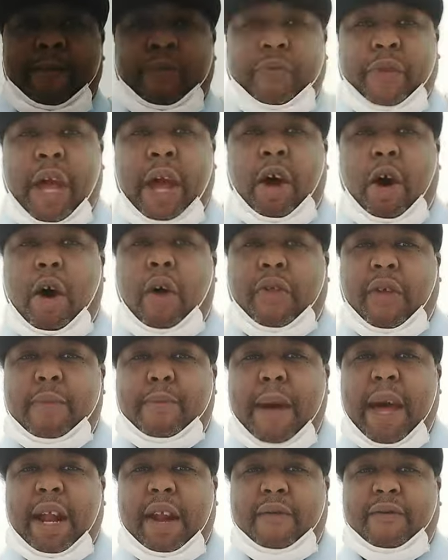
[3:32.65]
They are the
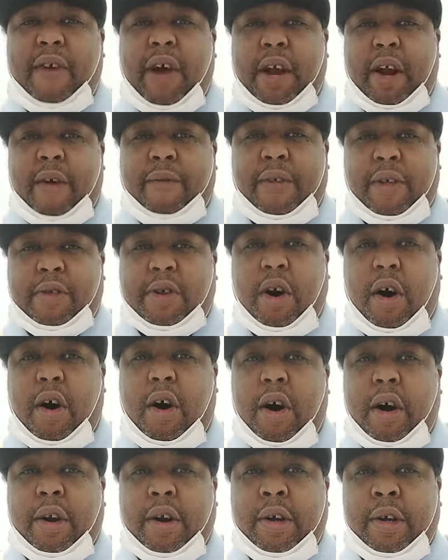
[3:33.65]
main event of this
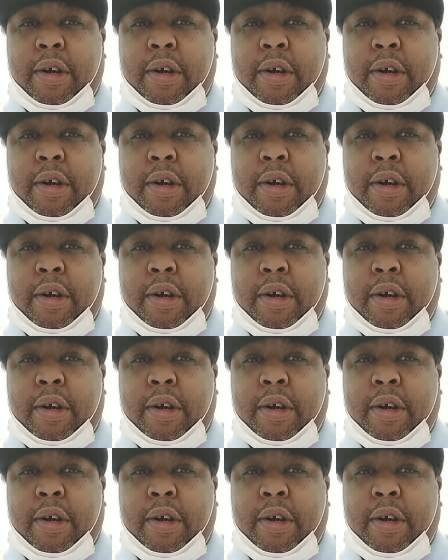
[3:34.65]
card.